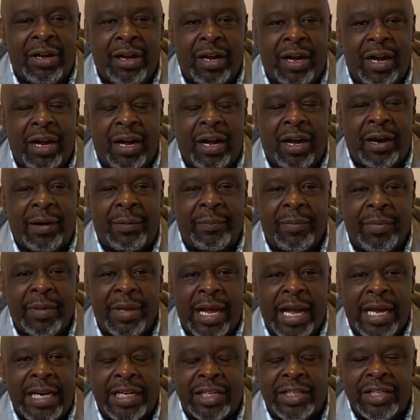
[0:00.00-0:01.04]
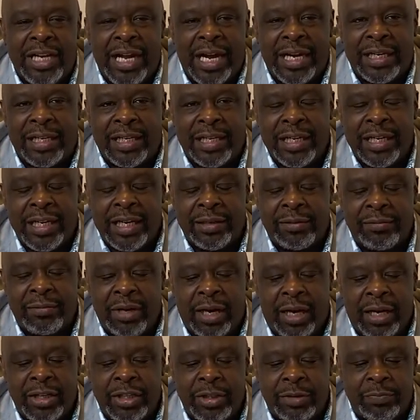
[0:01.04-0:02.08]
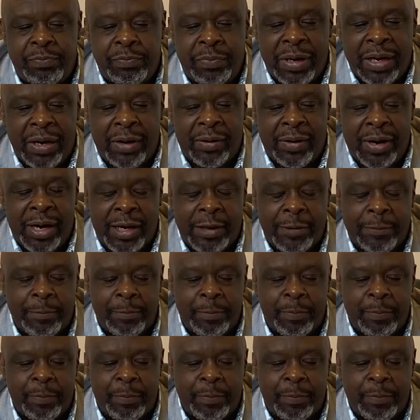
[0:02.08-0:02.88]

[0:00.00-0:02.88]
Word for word: uh, and it's not good. A spirit